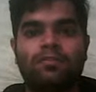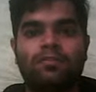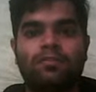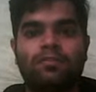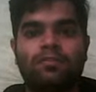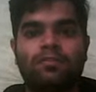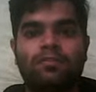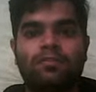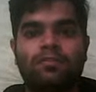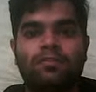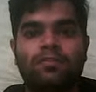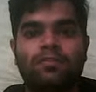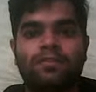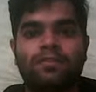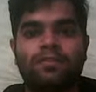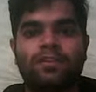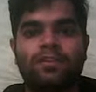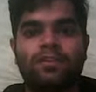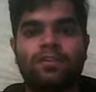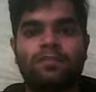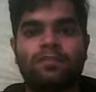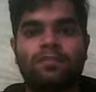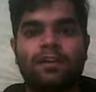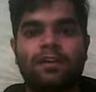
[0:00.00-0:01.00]
So instead
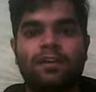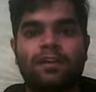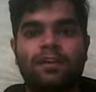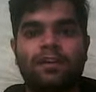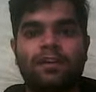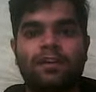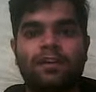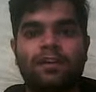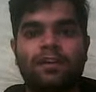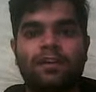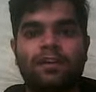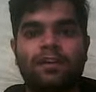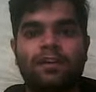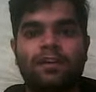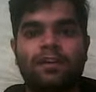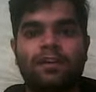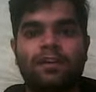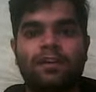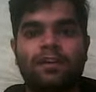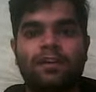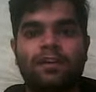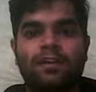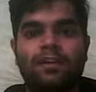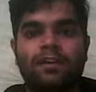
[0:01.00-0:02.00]
of that, I don't want
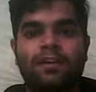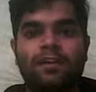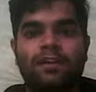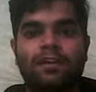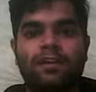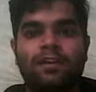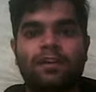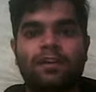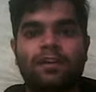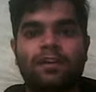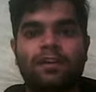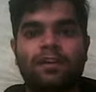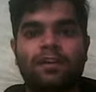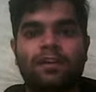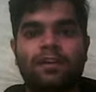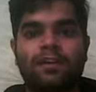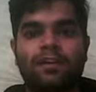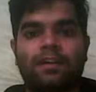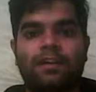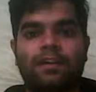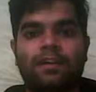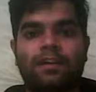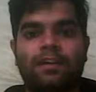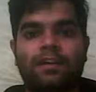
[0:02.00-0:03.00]
shadow name.
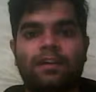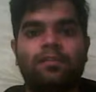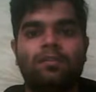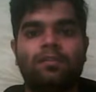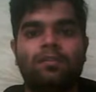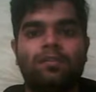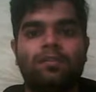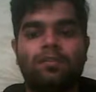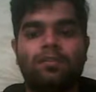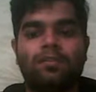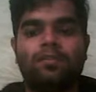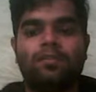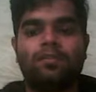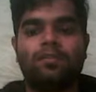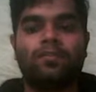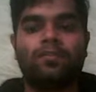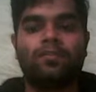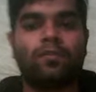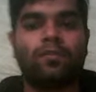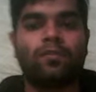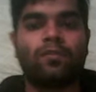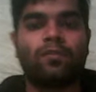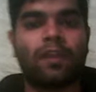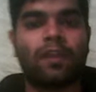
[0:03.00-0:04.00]
So
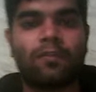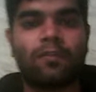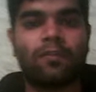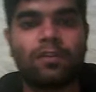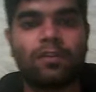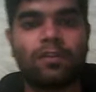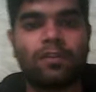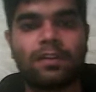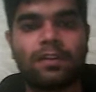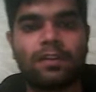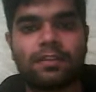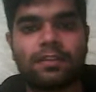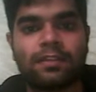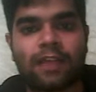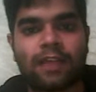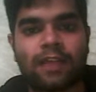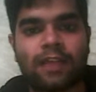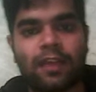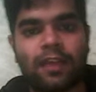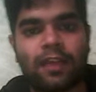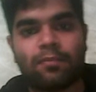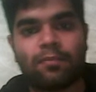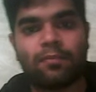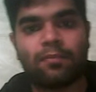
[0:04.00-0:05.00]
what I want is
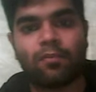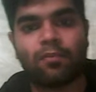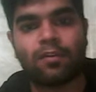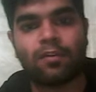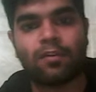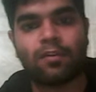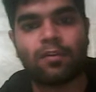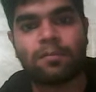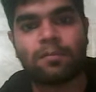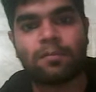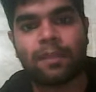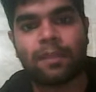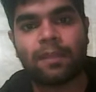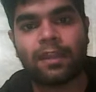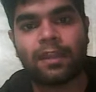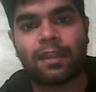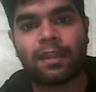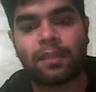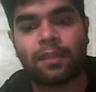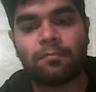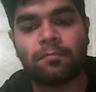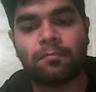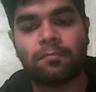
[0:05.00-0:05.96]
I want my name.